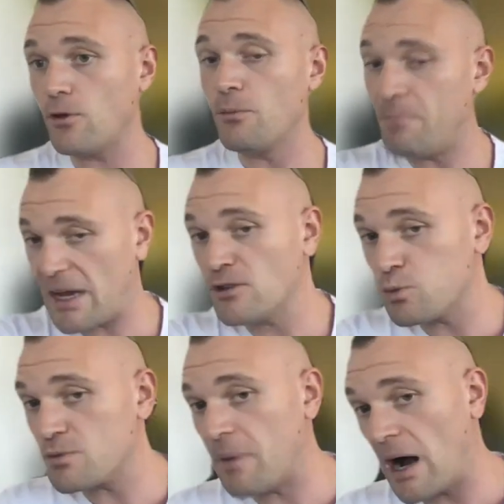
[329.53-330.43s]
The base
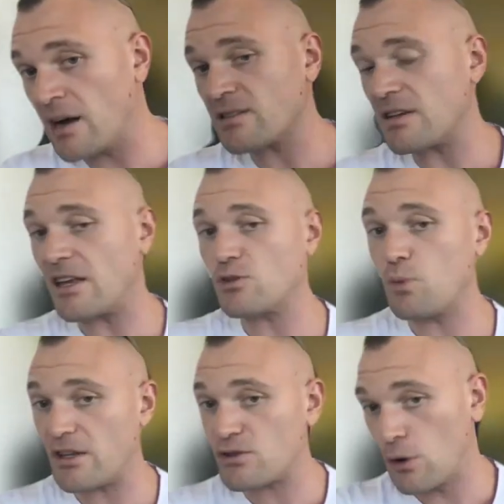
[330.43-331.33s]
was boxing. That's
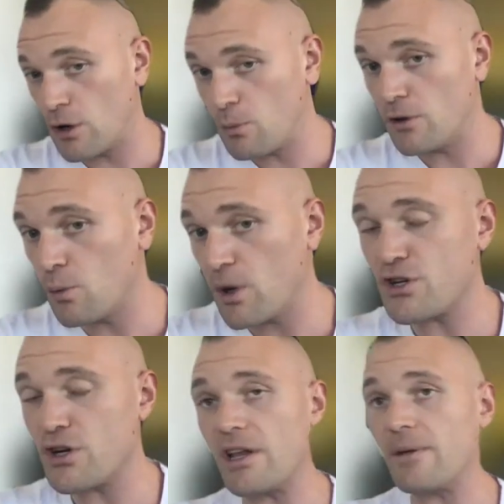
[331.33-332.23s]
what I started with
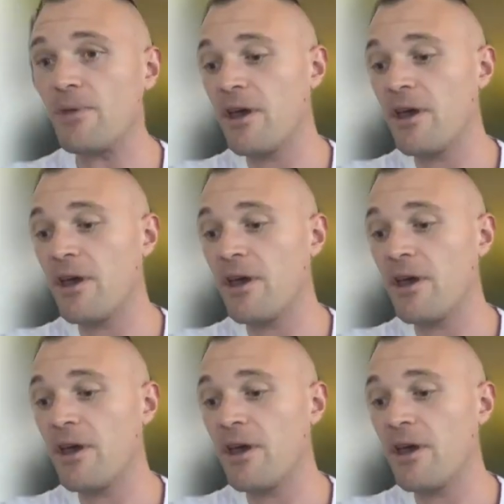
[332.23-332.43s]
originally.